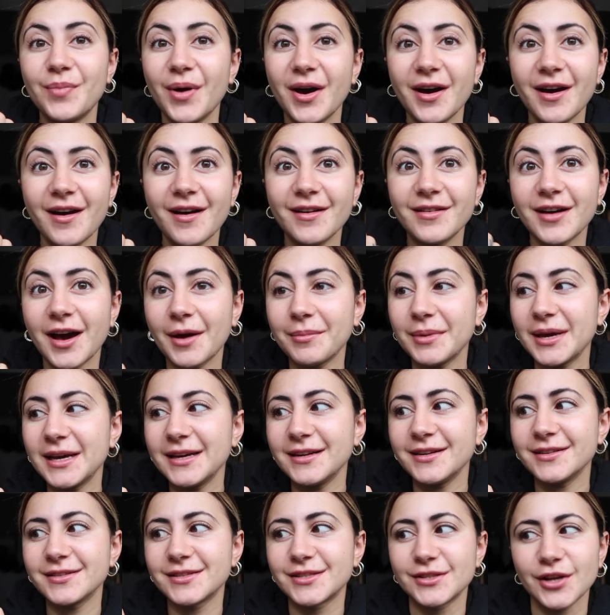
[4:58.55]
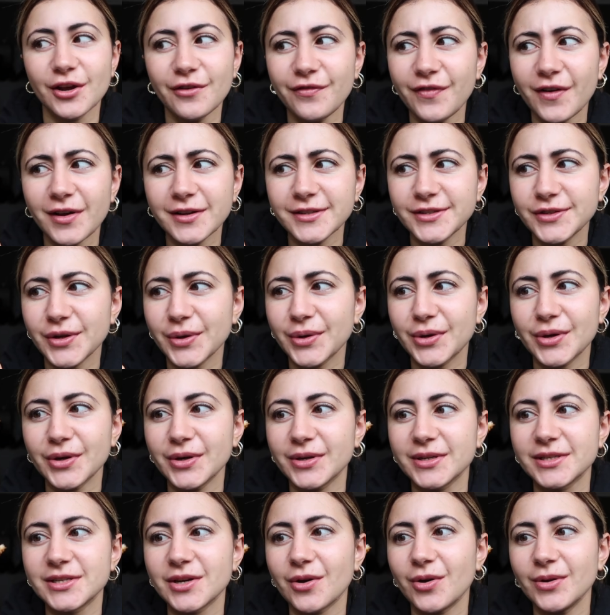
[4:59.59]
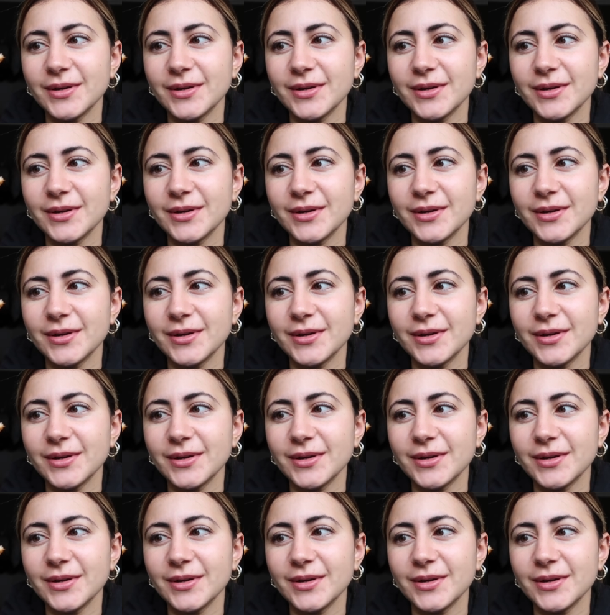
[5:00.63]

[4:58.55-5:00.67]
But, I mean, so far so good.